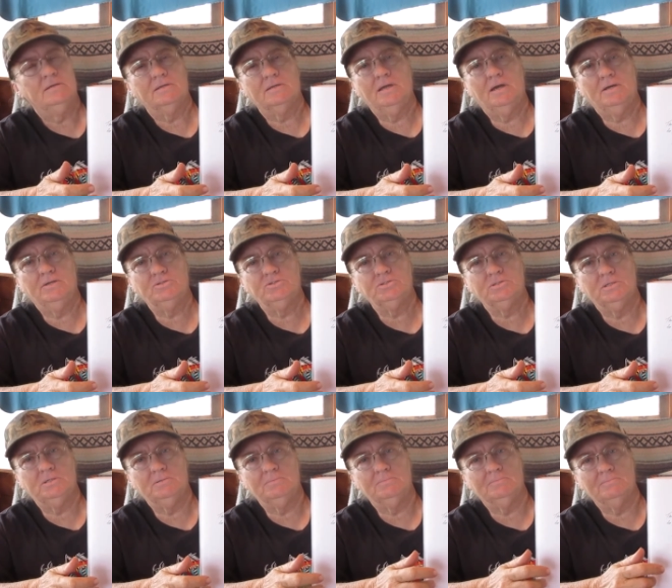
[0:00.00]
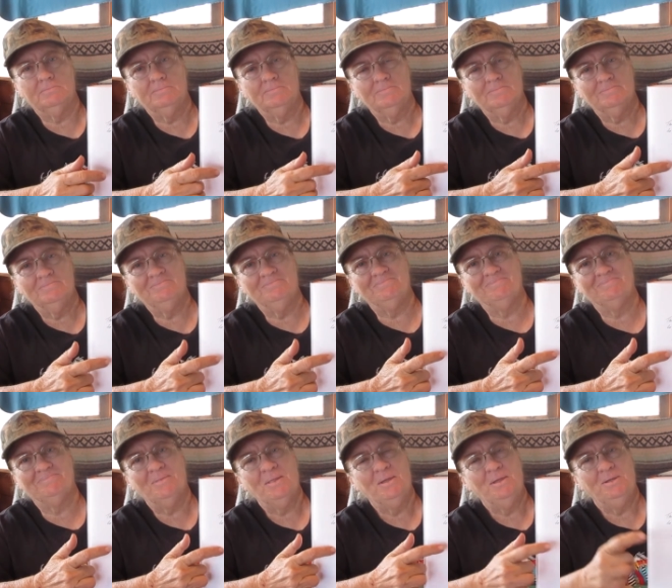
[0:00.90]
cost something.
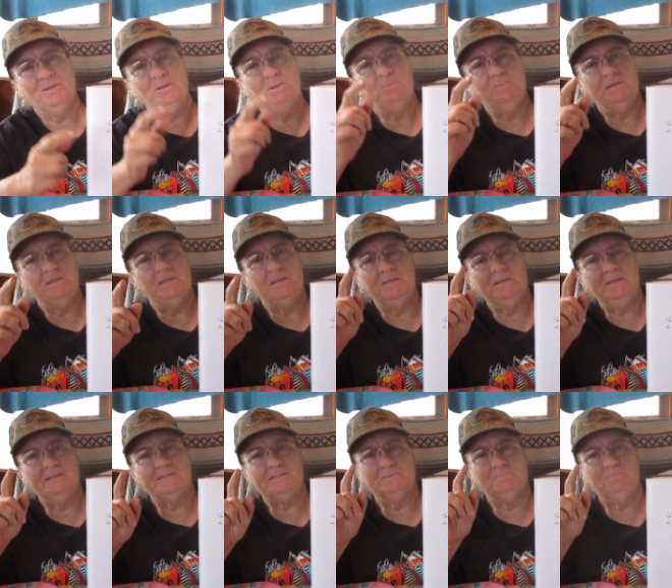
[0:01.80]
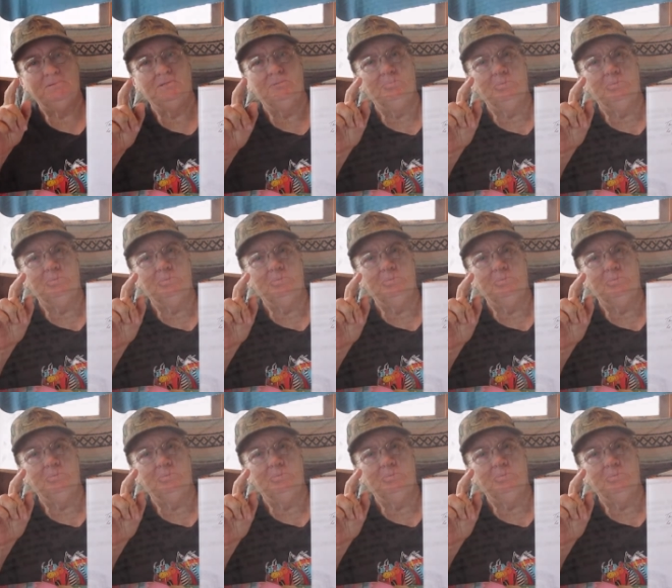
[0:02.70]
You'll be the next Bill